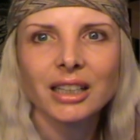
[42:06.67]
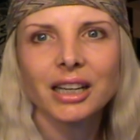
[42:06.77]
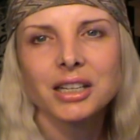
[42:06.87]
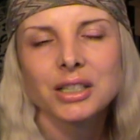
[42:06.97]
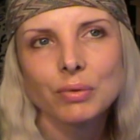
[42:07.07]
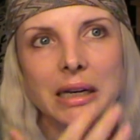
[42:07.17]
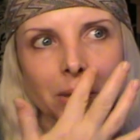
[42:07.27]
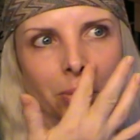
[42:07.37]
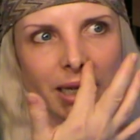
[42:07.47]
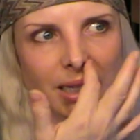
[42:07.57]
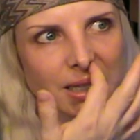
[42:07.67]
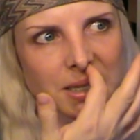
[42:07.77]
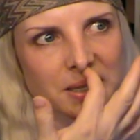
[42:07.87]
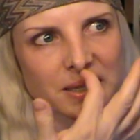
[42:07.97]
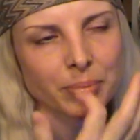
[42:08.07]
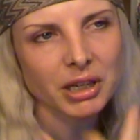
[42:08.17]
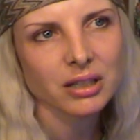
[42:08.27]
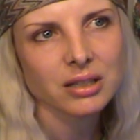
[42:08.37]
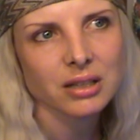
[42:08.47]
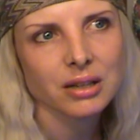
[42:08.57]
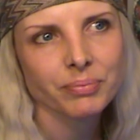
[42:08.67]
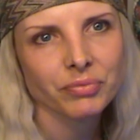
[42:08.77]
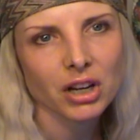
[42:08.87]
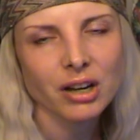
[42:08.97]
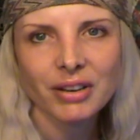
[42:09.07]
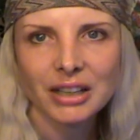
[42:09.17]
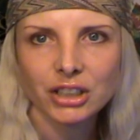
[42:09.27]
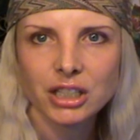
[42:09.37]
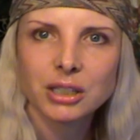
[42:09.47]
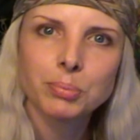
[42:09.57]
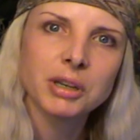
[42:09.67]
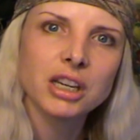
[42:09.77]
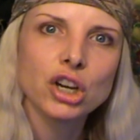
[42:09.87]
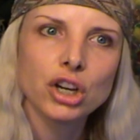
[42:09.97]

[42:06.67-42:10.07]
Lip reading: And it's really weird because I've had this big